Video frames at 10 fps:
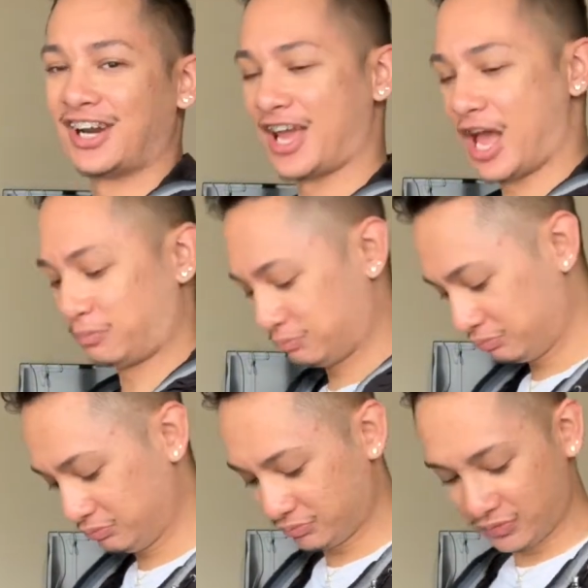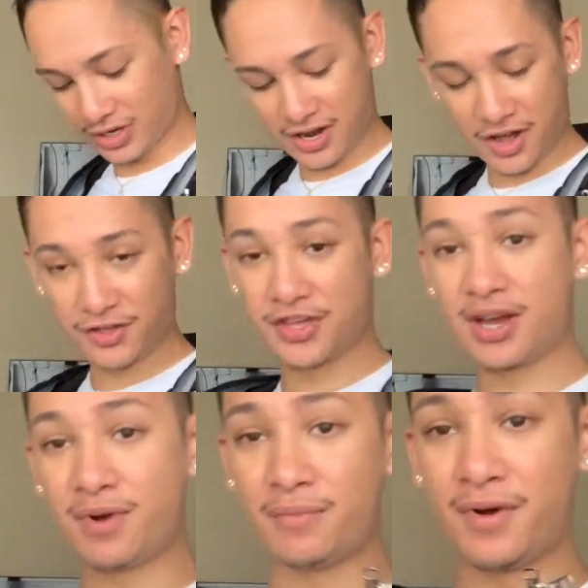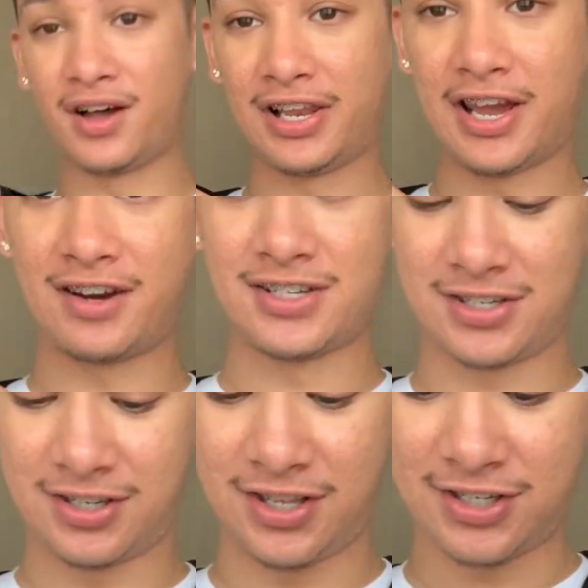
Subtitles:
Yeah. Another thing about Moncler is the